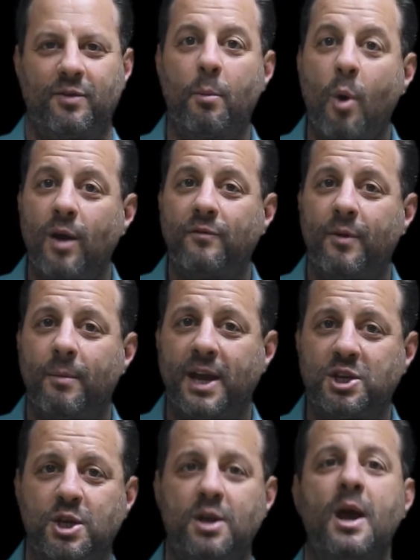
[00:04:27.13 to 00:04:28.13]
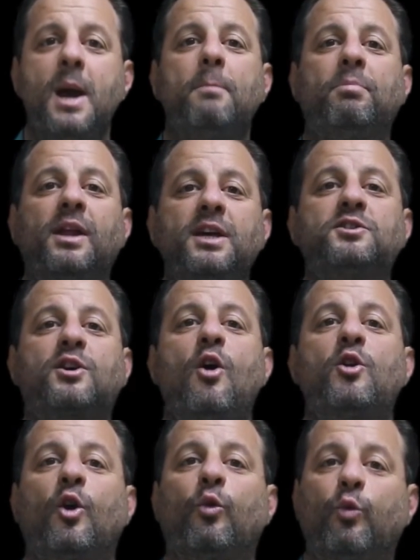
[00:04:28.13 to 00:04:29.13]
For more information, please
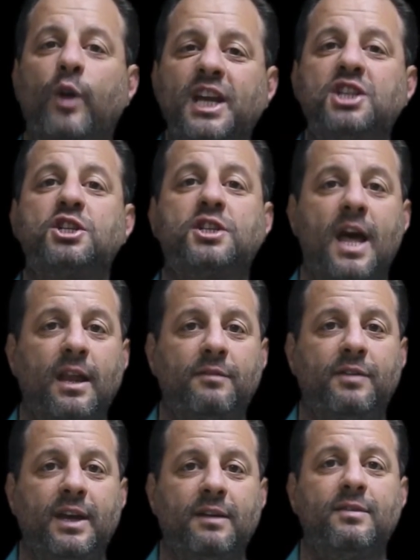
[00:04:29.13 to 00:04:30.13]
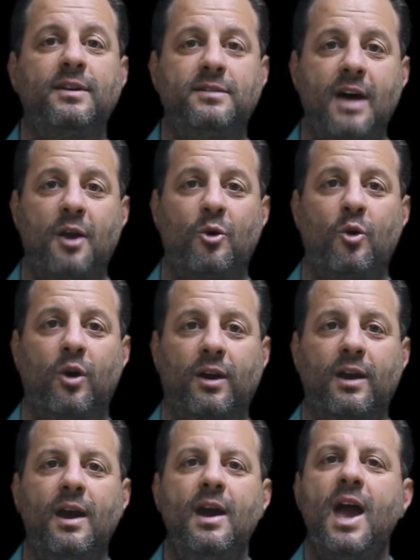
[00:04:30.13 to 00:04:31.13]
go to
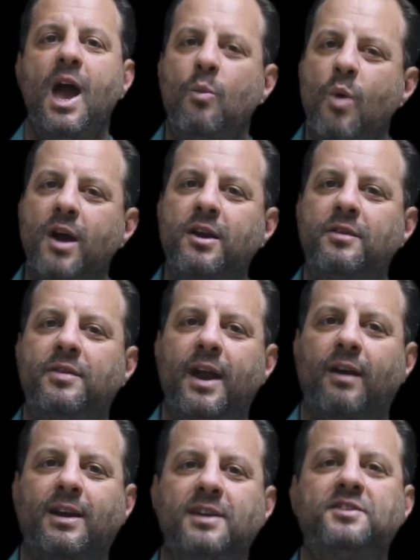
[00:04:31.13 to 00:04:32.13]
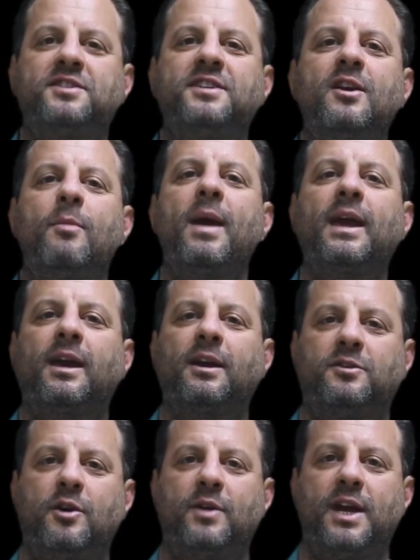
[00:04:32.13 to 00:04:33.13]
reachtelaviv.org. And while you're there, consider
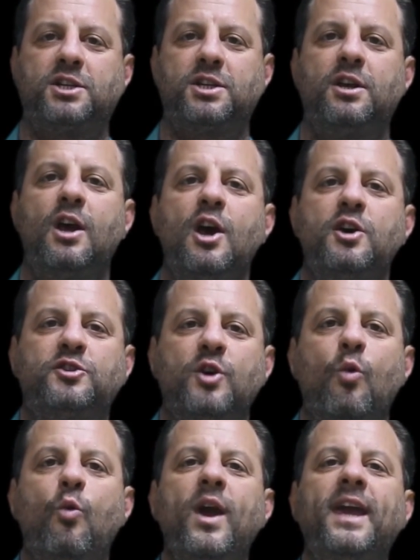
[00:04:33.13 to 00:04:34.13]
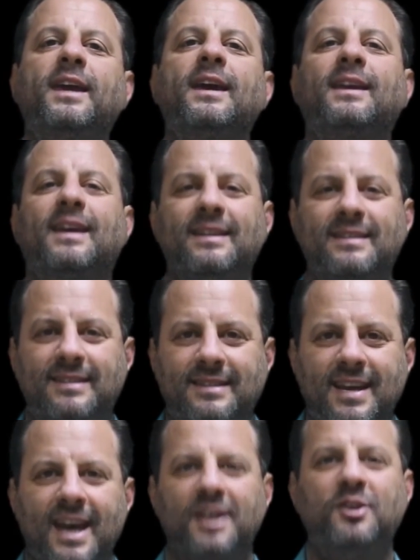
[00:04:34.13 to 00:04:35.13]
making a donation so we can
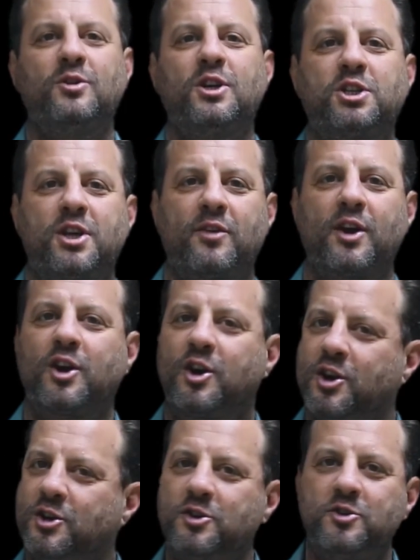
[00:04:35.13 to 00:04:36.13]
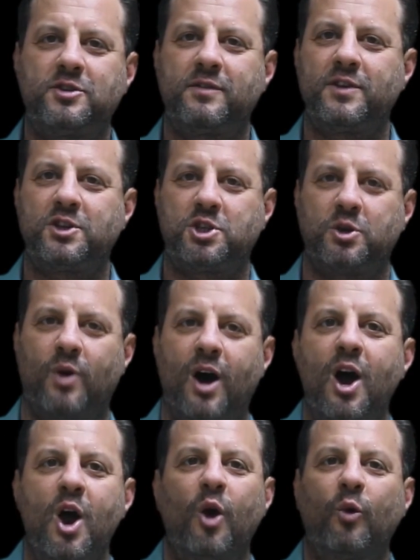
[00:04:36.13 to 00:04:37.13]
continue to share the good news of
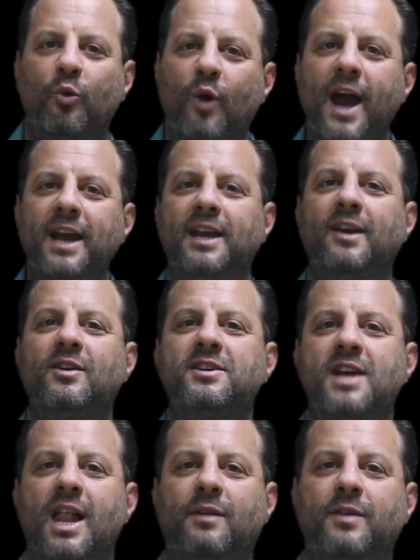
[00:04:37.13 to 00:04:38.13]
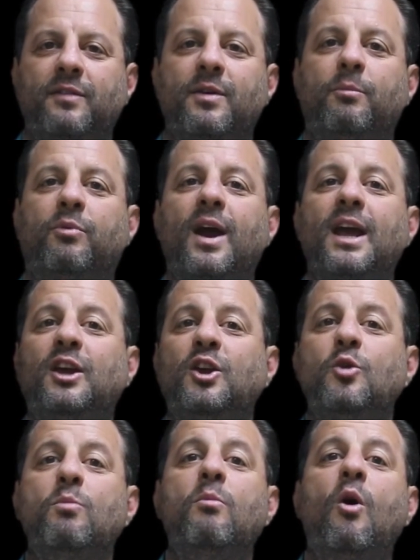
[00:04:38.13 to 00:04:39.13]
Yeshua right here in Tel Aviv and bring
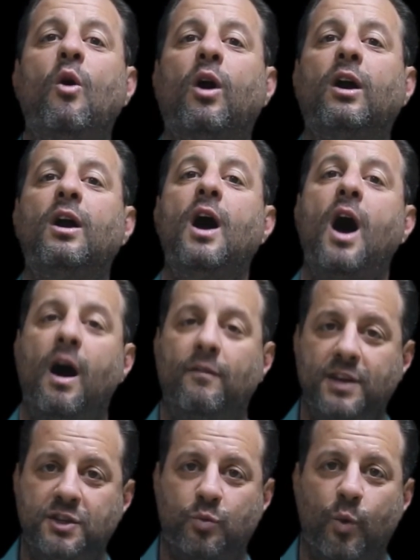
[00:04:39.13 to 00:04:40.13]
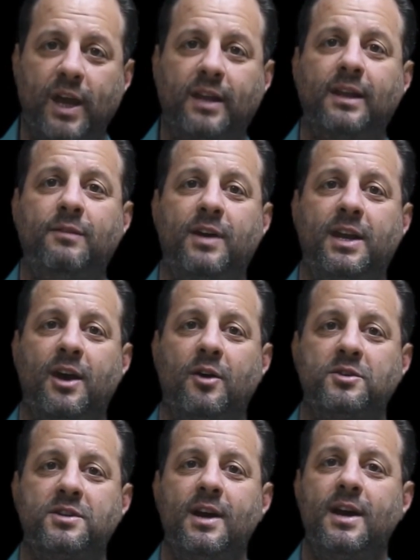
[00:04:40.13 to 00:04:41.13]
you more of these weekly
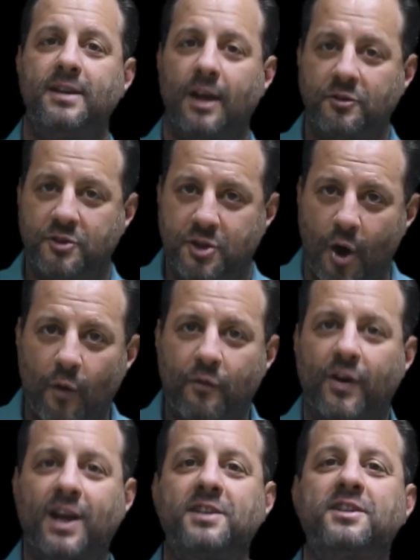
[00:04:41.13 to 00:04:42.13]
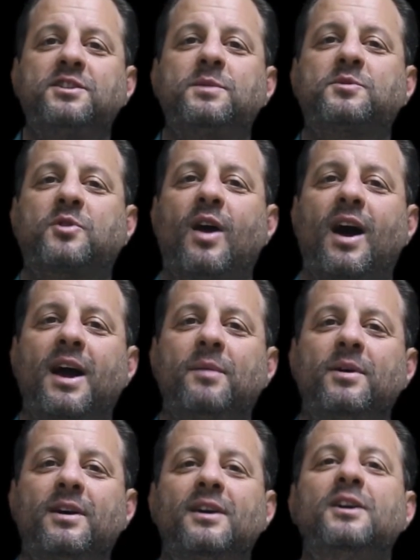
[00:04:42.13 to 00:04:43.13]
videos. Now, don't forget to
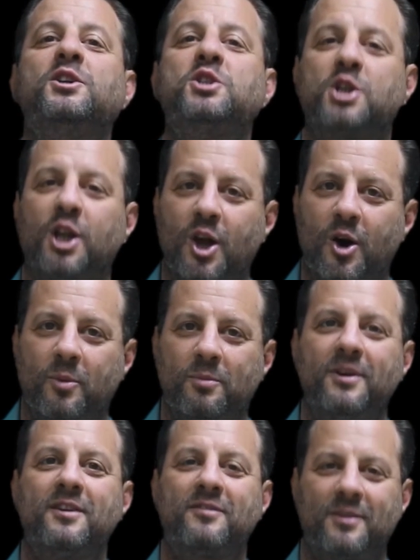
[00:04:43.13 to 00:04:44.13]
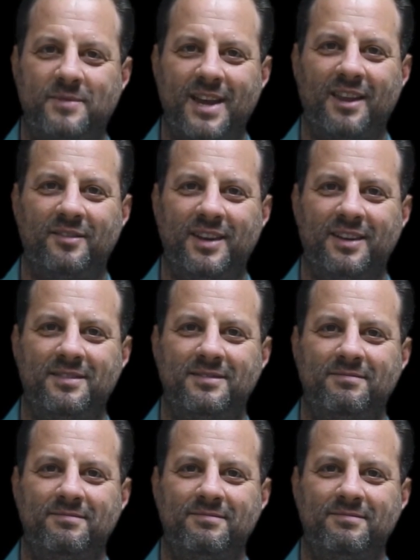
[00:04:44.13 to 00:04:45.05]
subscribe. Shalom from Tel Aviv.